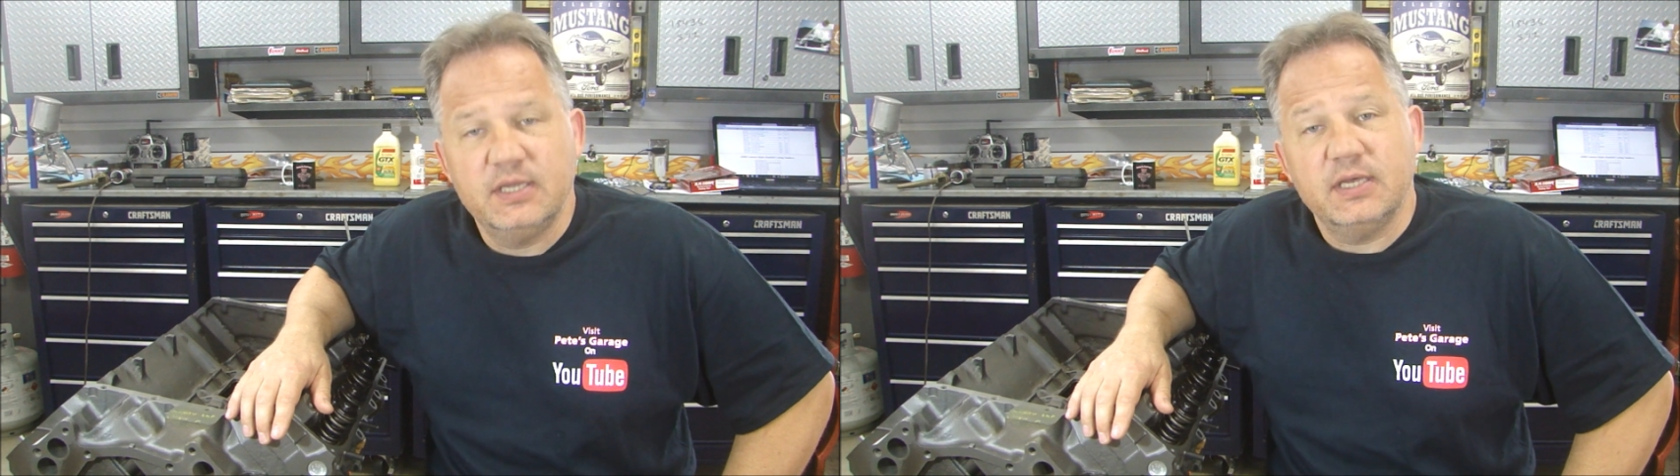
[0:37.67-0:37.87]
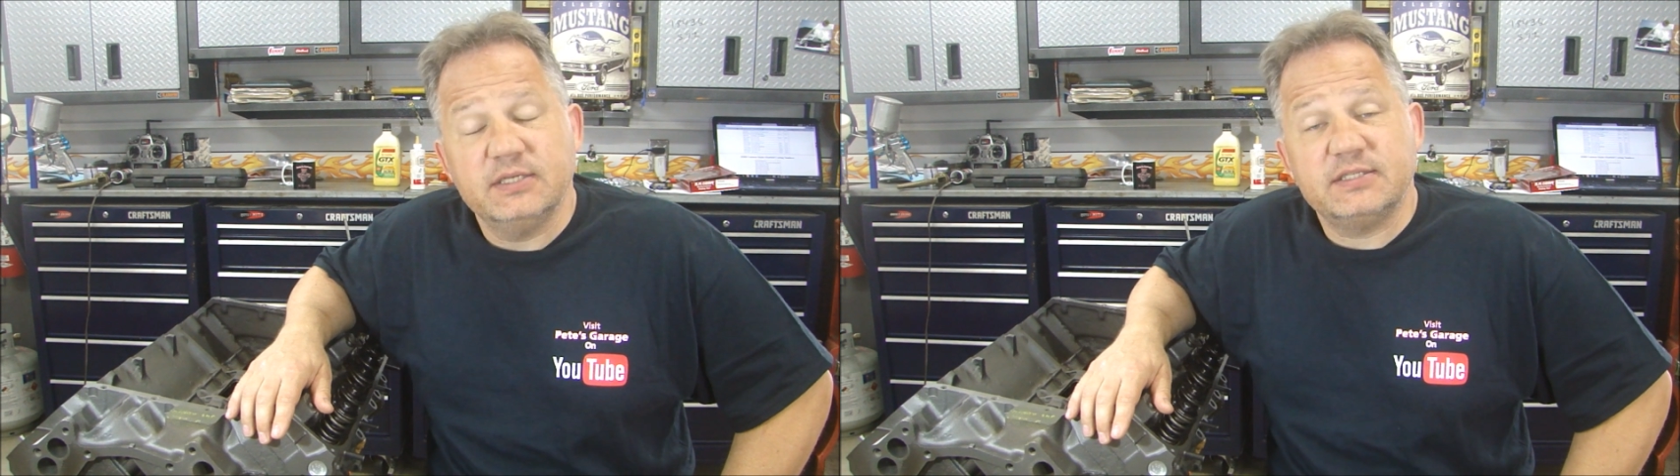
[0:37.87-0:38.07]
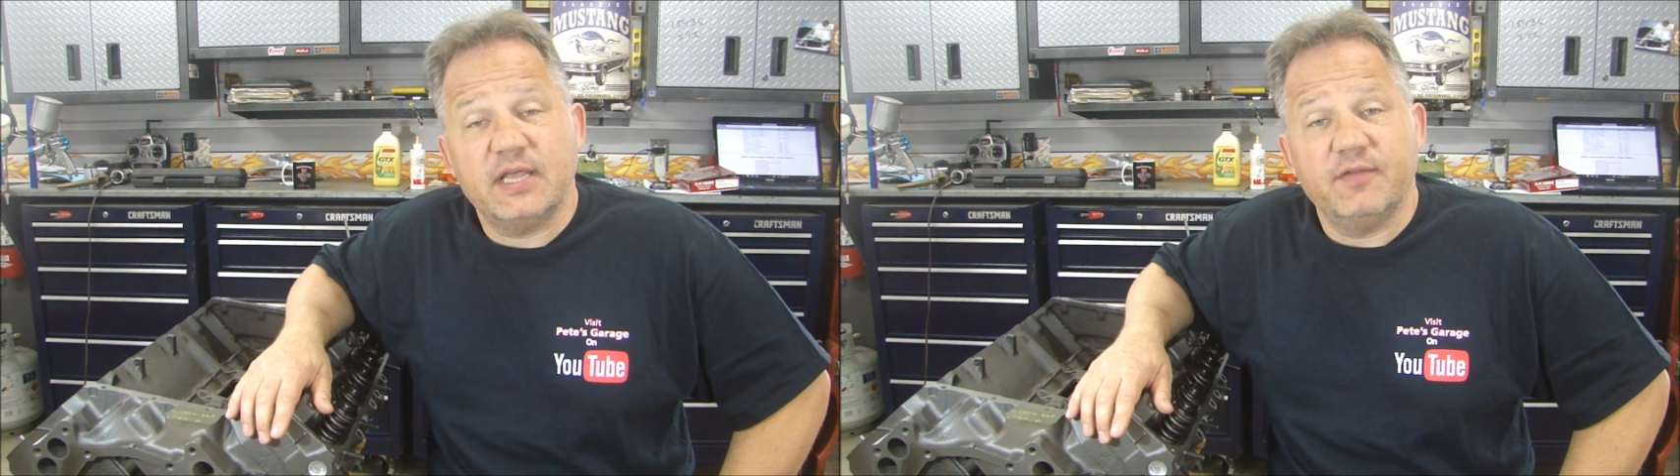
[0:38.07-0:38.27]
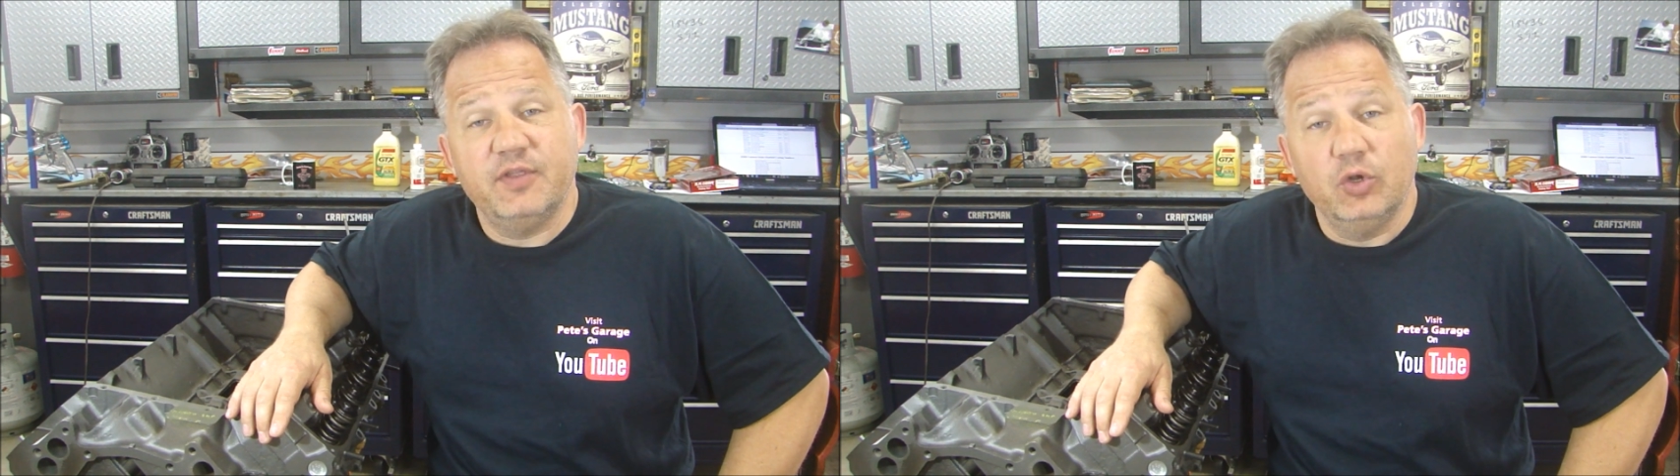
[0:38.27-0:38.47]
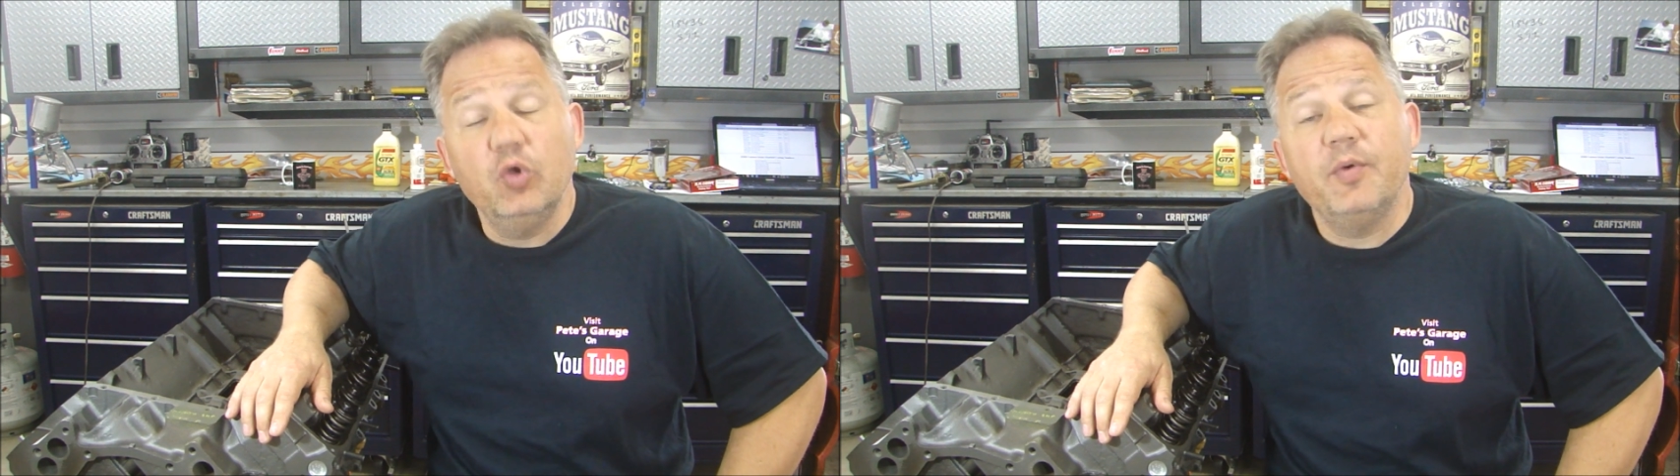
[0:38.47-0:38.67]
instead of
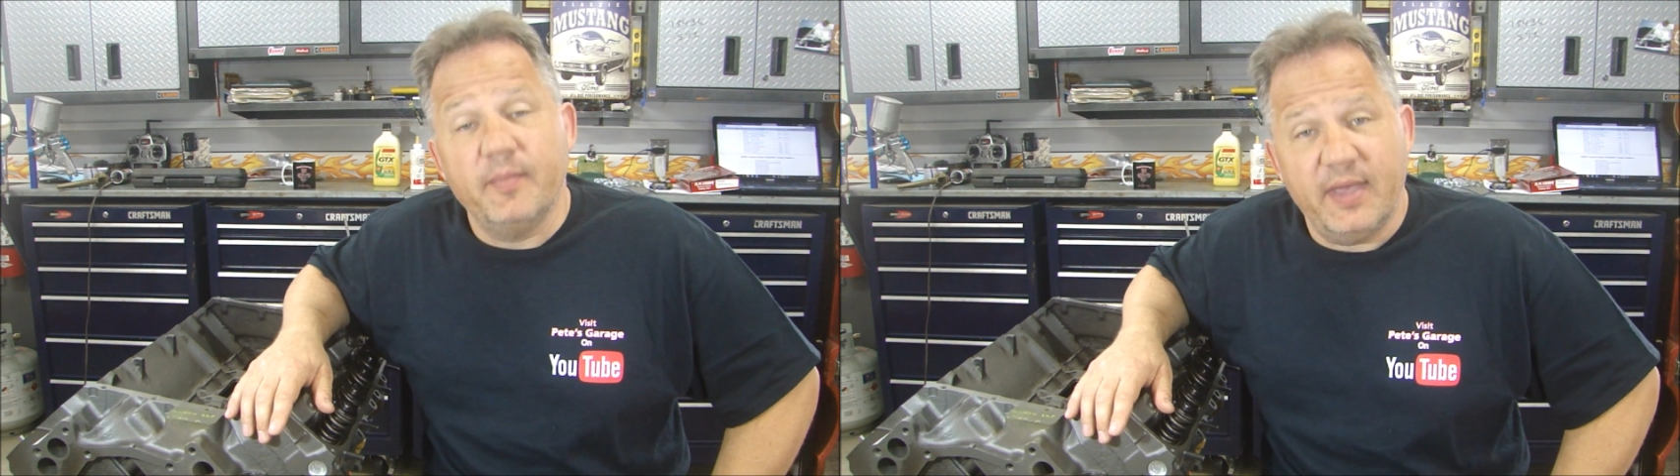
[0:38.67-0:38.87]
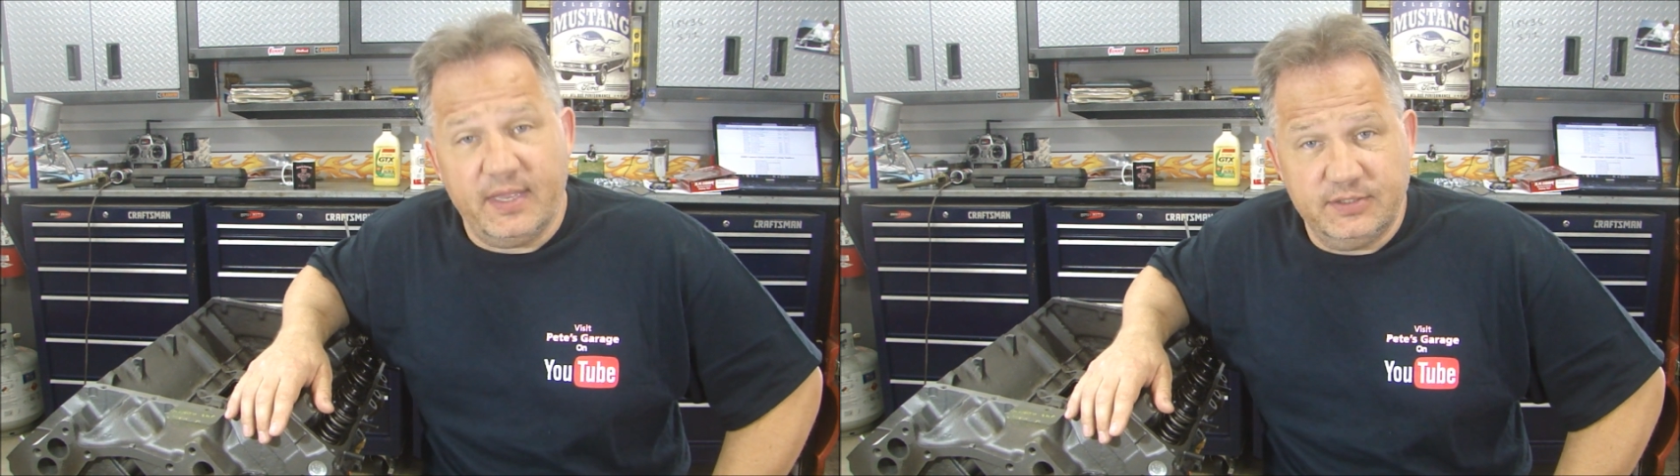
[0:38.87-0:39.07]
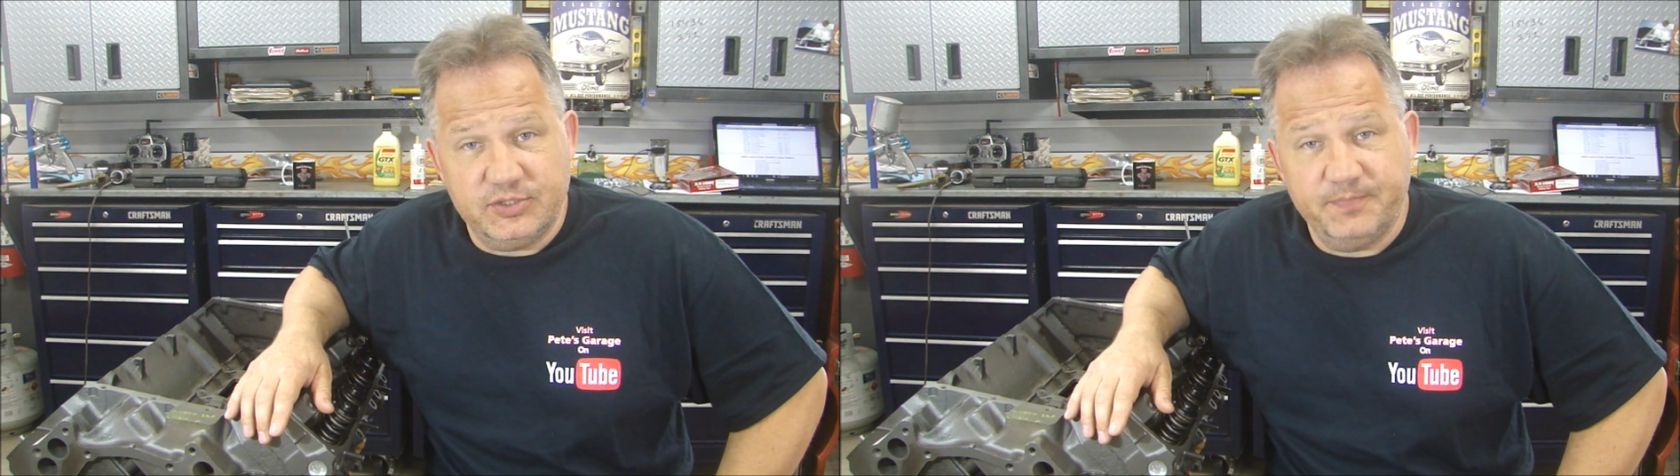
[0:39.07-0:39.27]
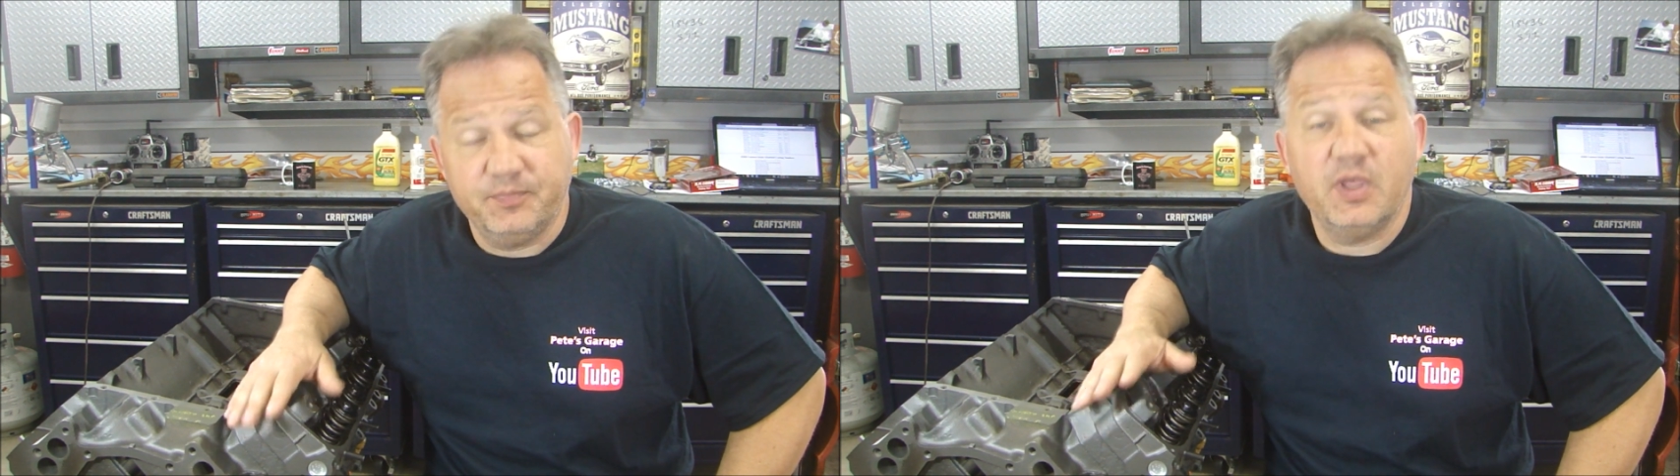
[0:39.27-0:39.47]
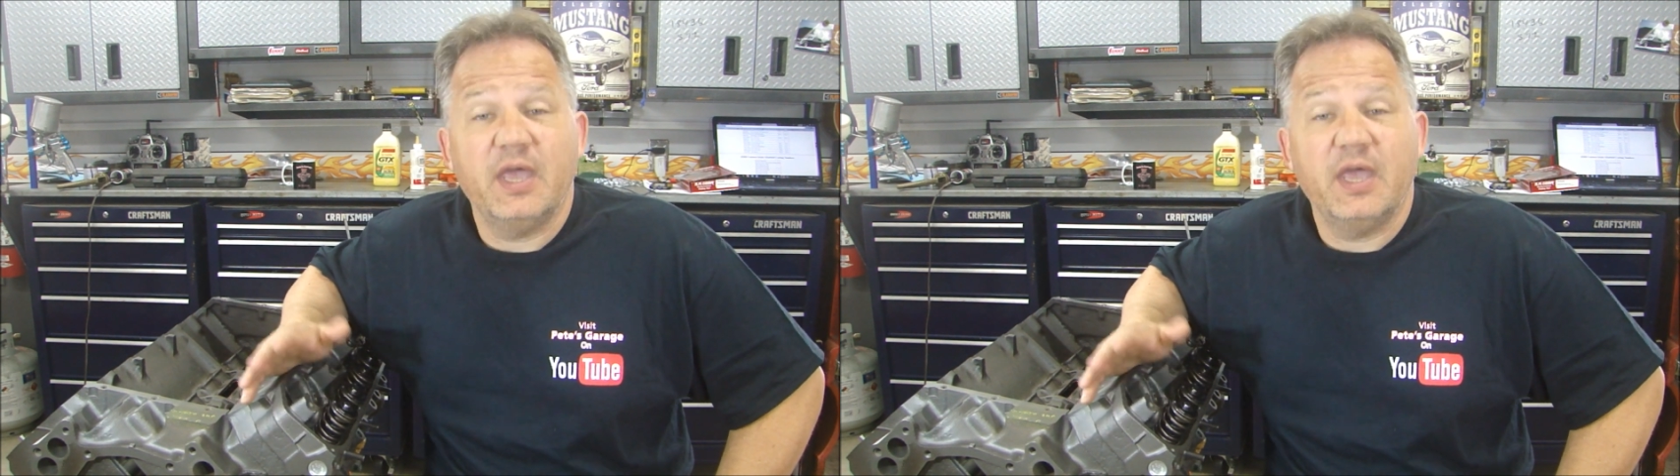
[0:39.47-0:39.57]
the aluminum heads.